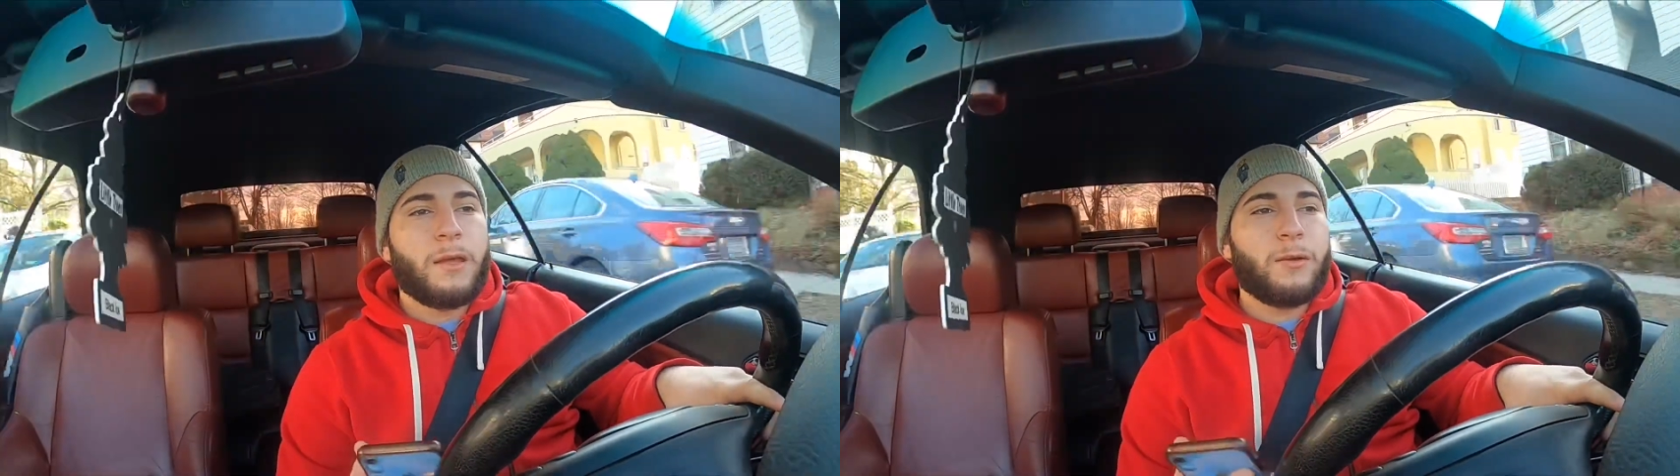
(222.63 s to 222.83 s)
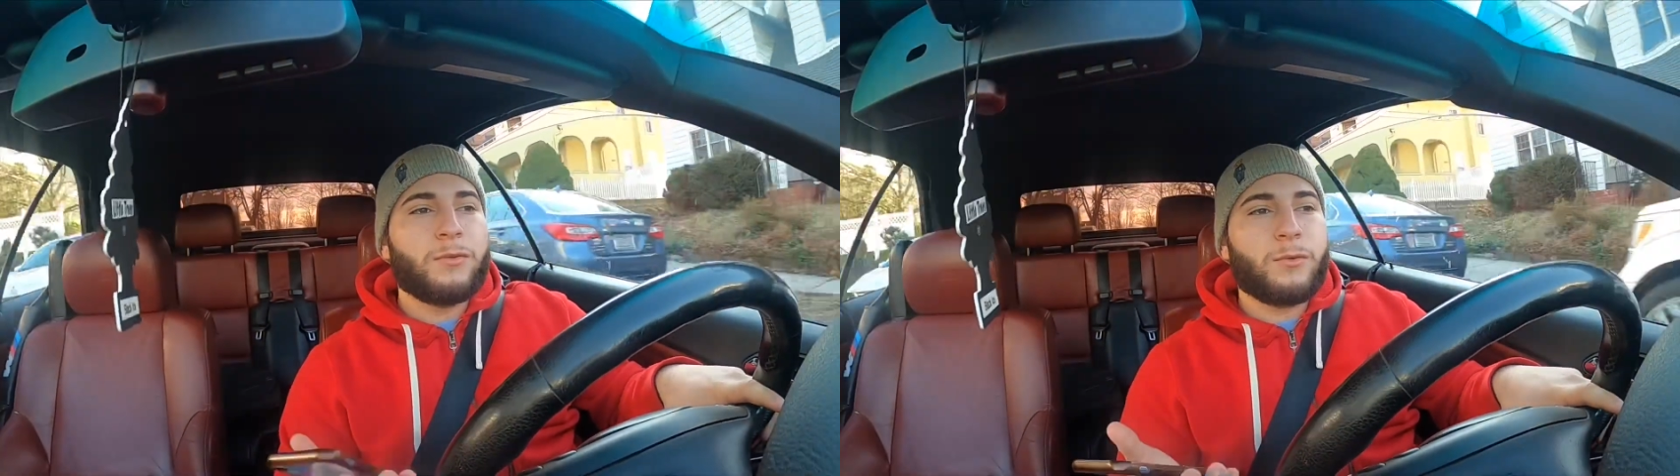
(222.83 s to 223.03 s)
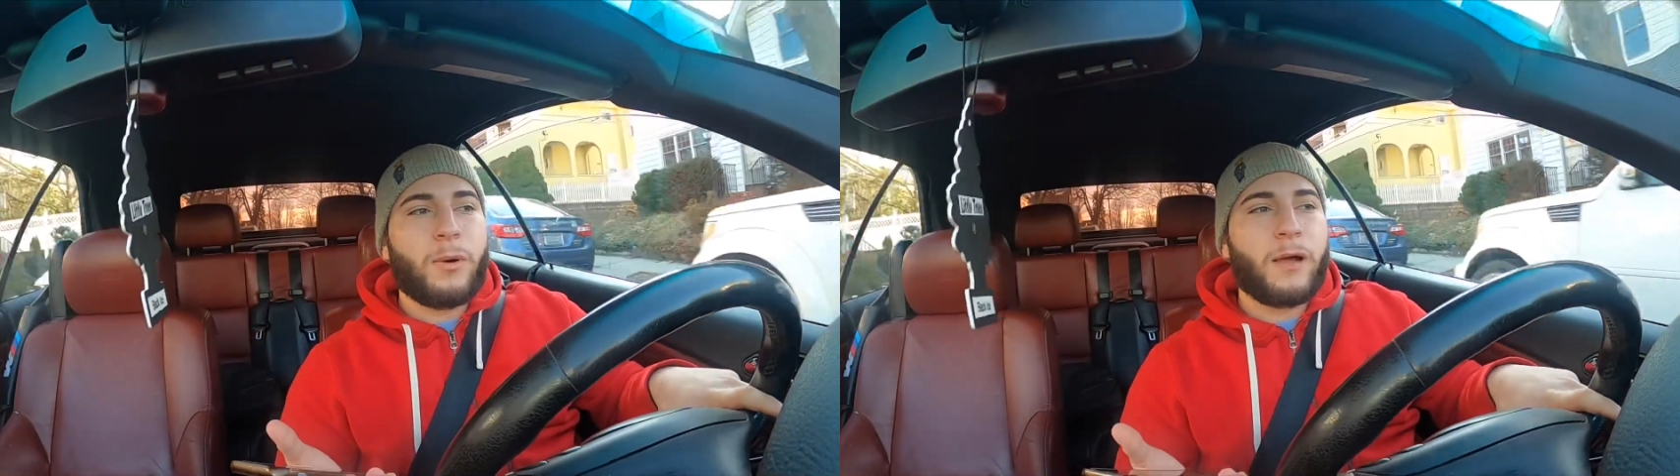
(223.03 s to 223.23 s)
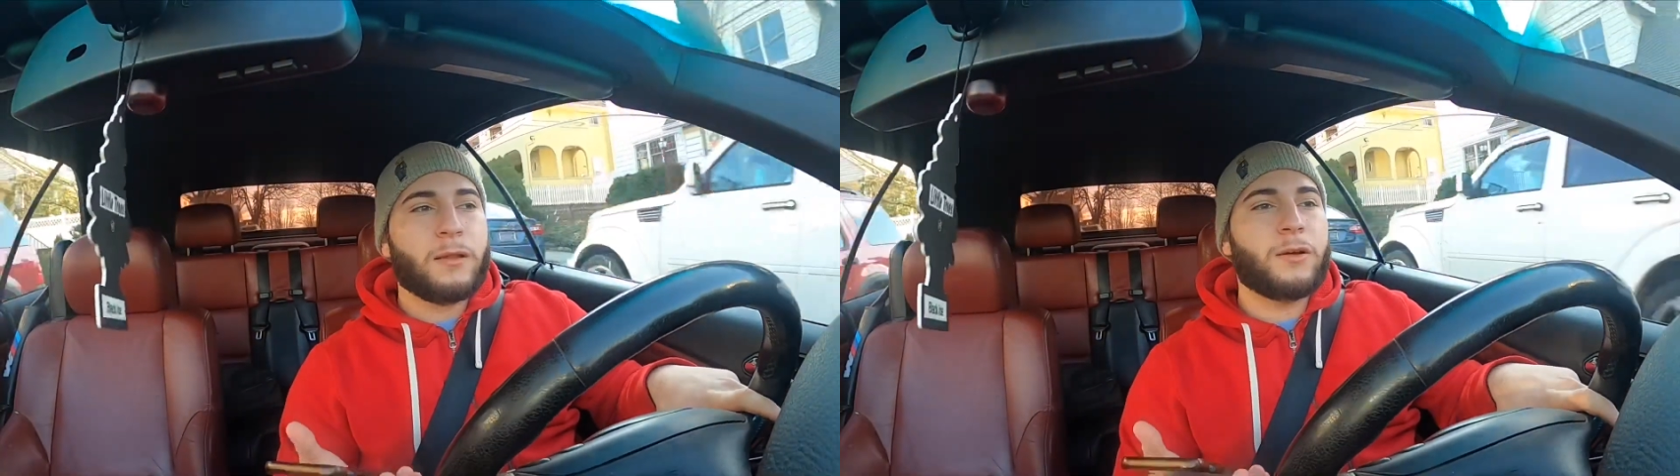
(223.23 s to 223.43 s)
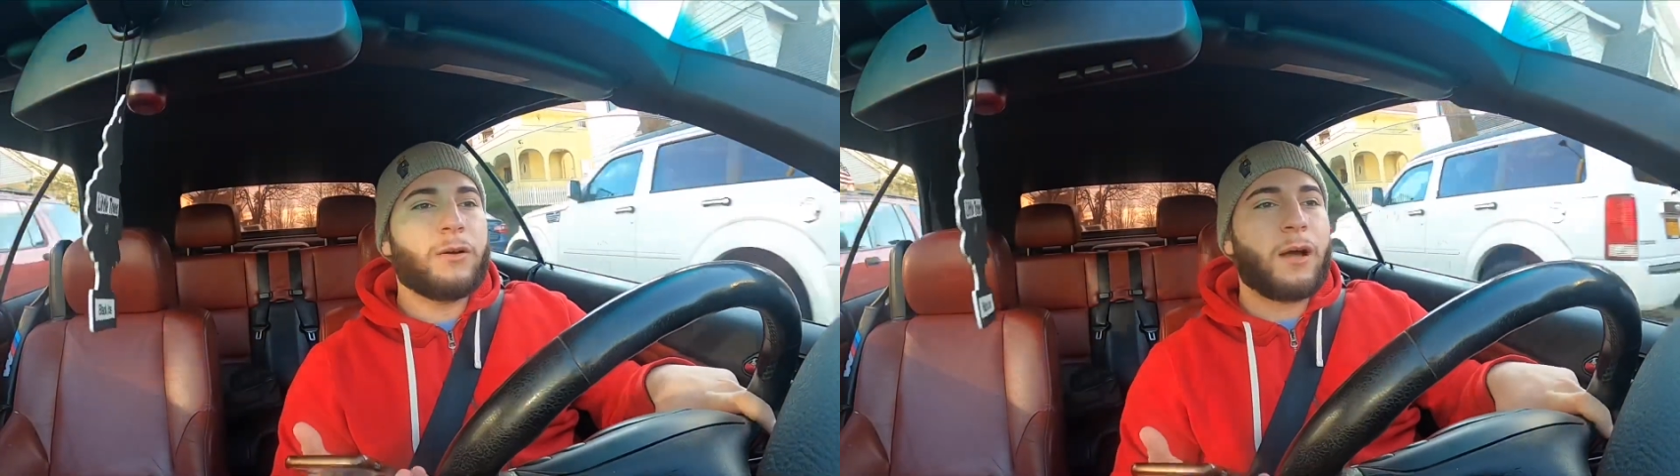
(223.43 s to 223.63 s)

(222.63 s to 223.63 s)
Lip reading: It was a while ago,